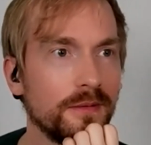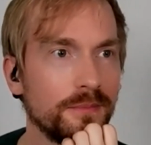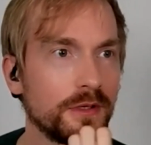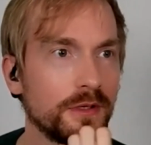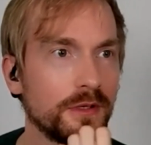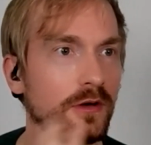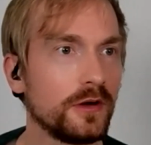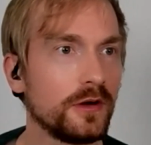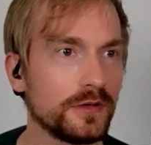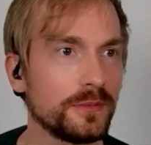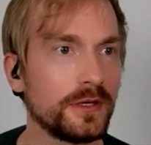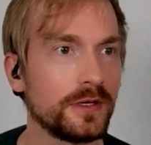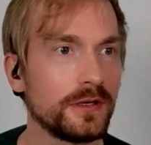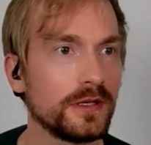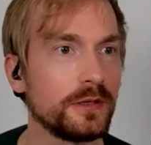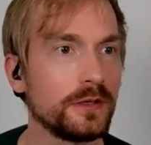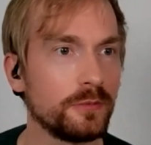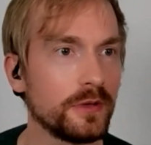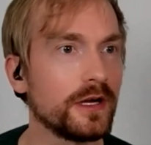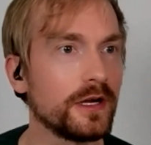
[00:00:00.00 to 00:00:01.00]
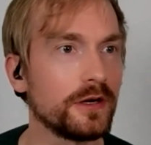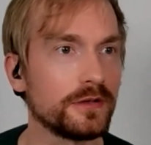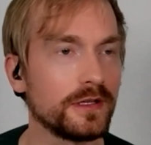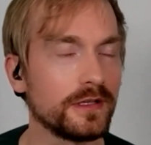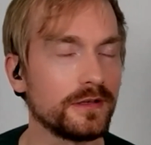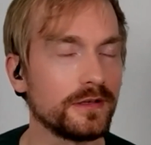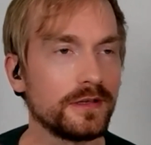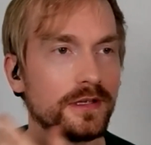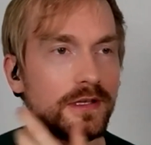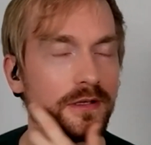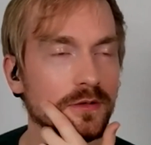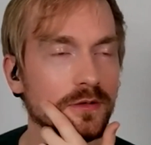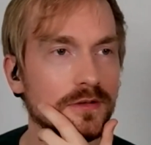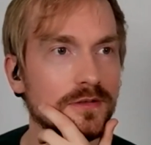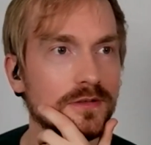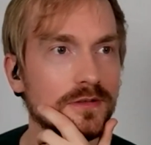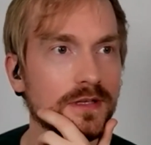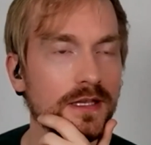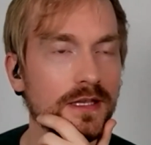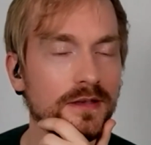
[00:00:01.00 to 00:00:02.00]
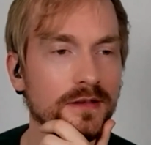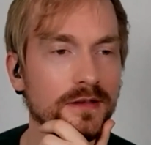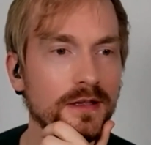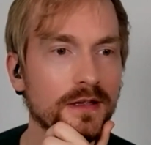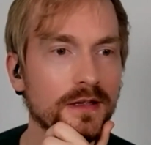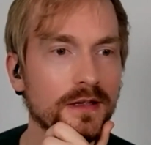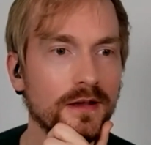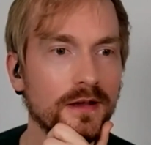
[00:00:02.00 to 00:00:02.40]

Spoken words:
Because apparently without that they couldn't scan it.